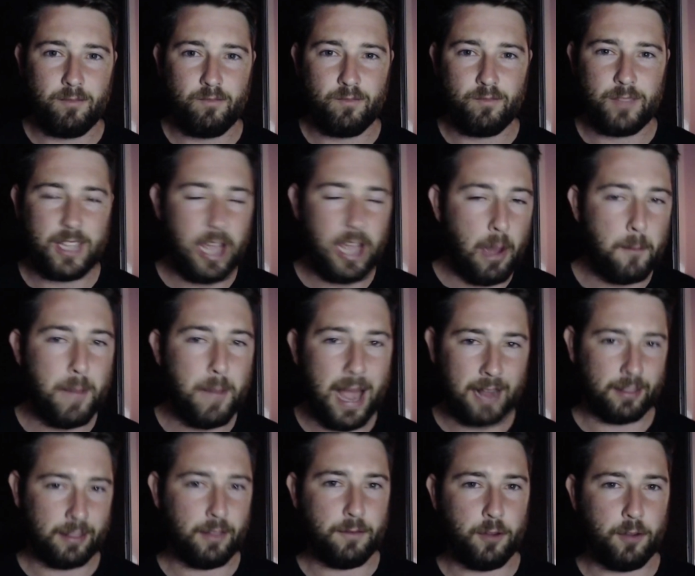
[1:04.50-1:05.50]
come
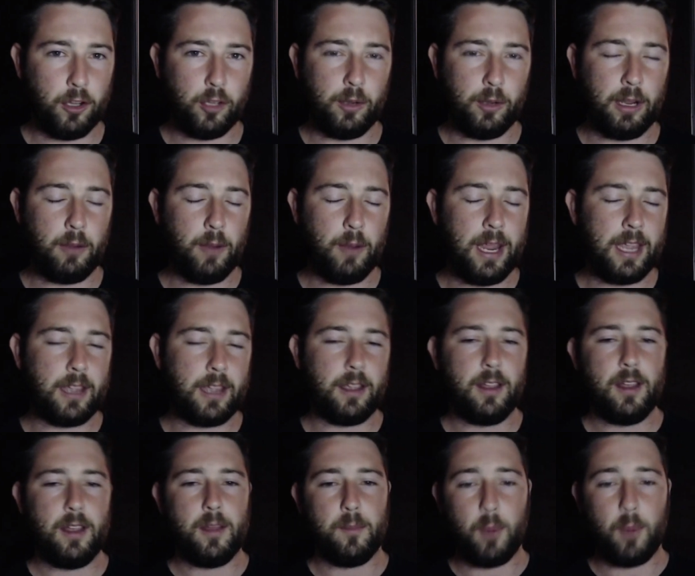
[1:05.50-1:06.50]
back the following week.
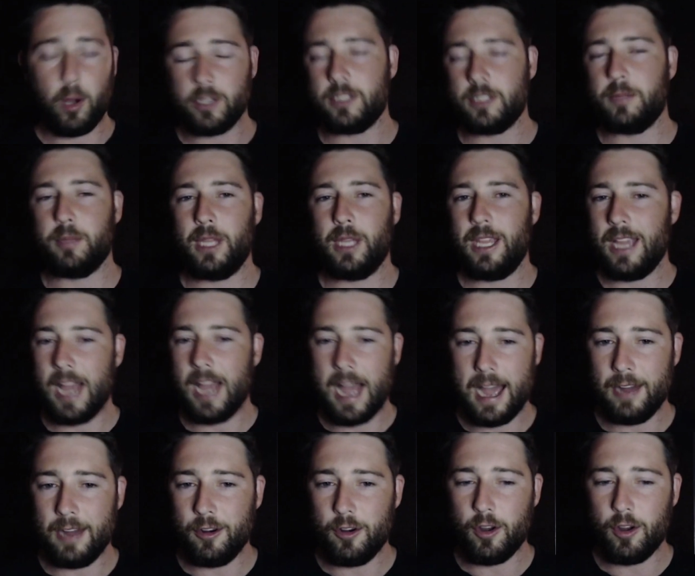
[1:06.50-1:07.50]
Possibly,
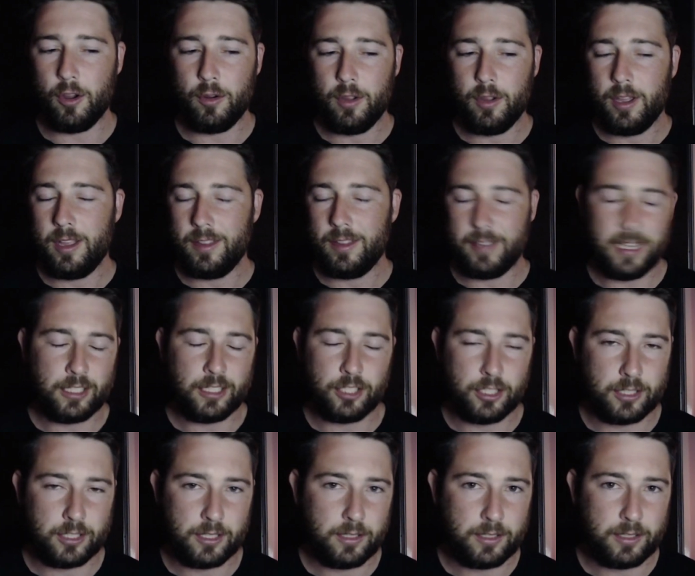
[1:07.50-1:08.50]
I don't know. That's
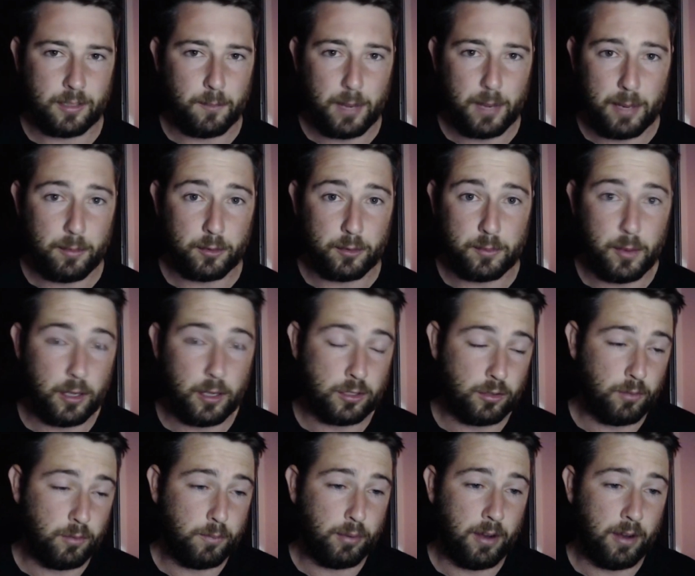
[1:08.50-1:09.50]
just some people's
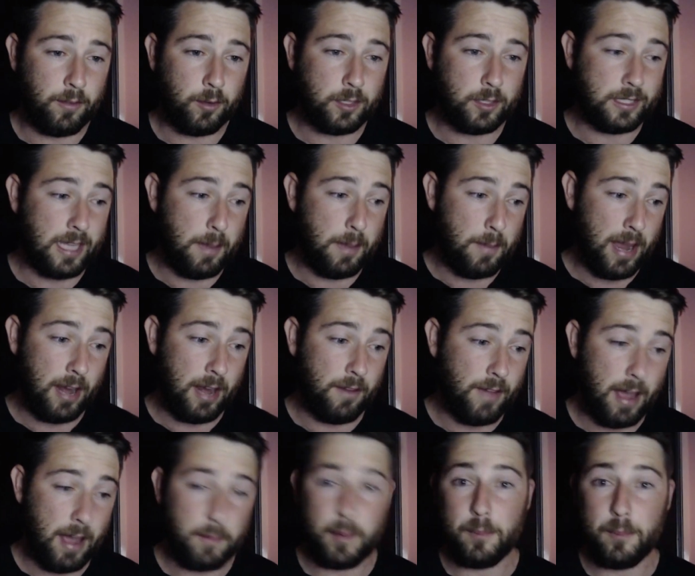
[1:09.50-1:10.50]
personal preference. That may have
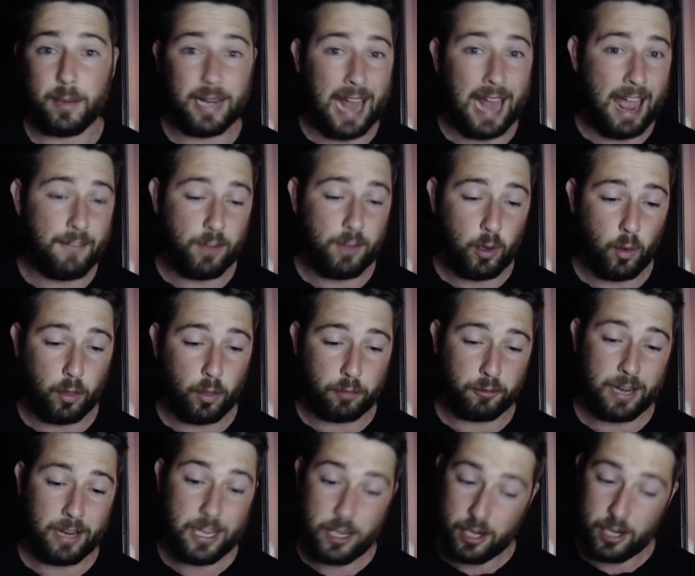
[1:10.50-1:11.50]
happened. But having all
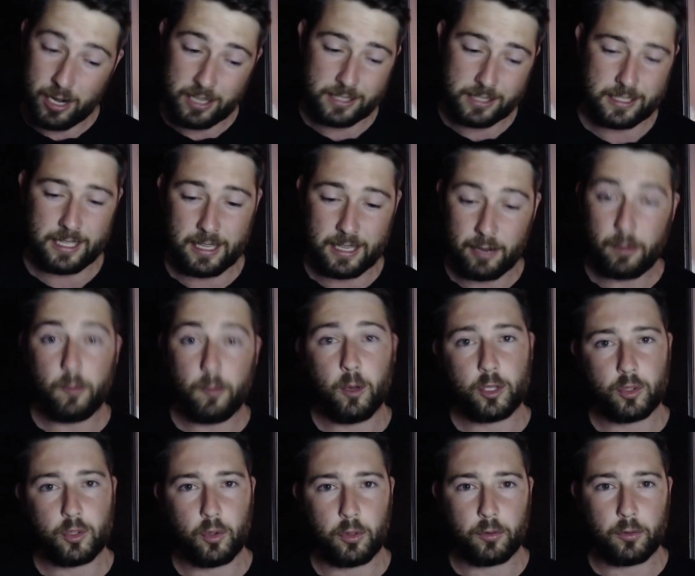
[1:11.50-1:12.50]
three, you kind of sit there and
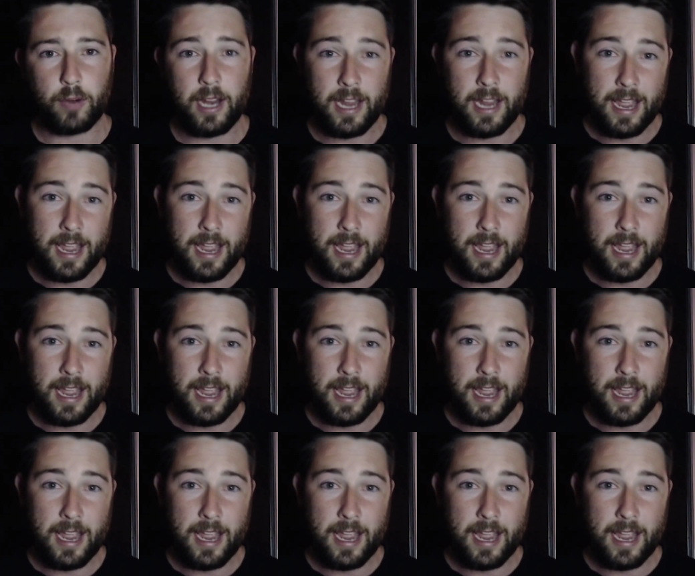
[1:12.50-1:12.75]
watch all three.